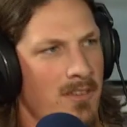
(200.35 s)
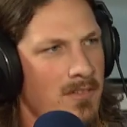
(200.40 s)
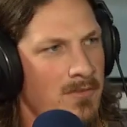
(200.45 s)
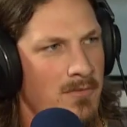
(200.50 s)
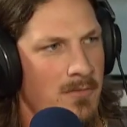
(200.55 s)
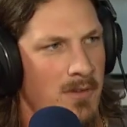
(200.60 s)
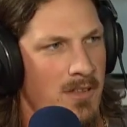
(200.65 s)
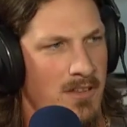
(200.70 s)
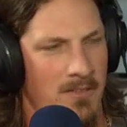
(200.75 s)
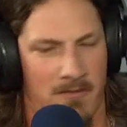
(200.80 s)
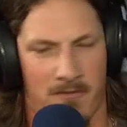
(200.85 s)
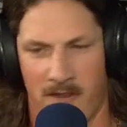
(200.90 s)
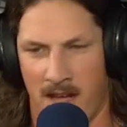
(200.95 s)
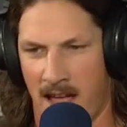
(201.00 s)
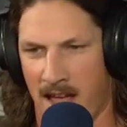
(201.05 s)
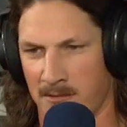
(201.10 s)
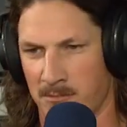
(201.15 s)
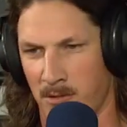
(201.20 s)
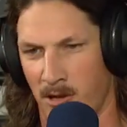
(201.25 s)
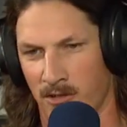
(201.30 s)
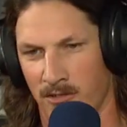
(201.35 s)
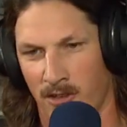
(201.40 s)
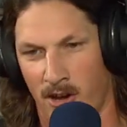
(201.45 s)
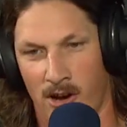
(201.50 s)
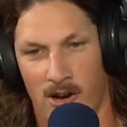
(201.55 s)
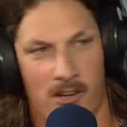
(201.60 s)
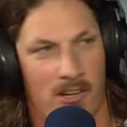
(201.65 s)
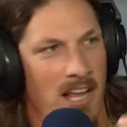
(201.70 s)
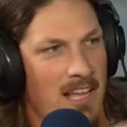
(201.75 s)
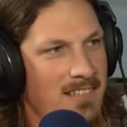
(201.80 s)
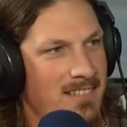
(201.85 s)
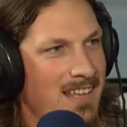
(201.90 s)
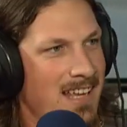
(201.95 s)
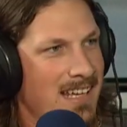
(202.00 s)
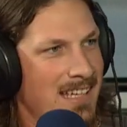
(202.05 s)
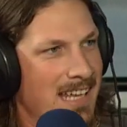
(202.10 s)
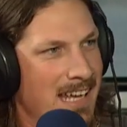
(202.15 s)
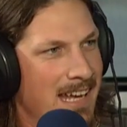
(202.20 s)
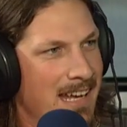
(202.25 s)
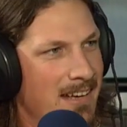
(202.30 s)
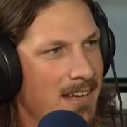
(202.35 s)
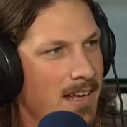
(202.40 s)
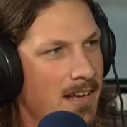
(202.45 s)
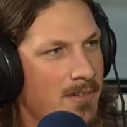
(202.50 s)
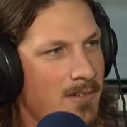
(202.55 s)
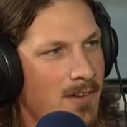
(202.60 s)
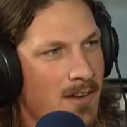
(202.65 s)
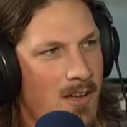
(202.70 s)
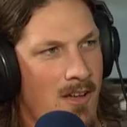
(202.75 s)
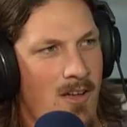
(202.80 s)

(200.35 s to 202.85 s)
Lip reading: fastball as hard as I can. And.